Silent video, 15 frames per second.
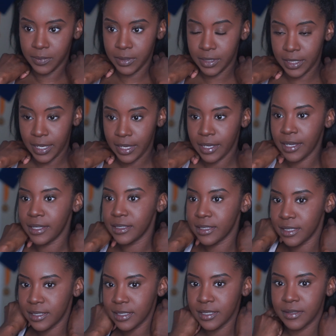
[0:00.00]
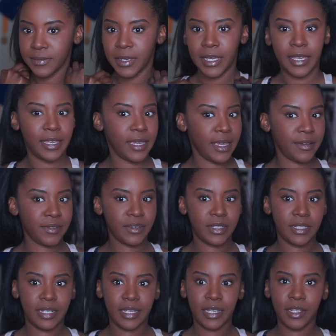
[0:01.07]
But yeah, guys, this is my
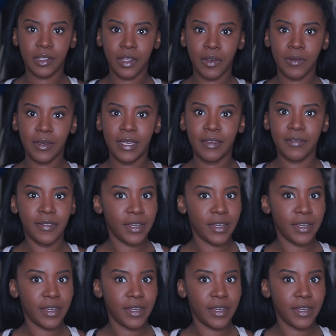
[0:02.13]
everyday glowy,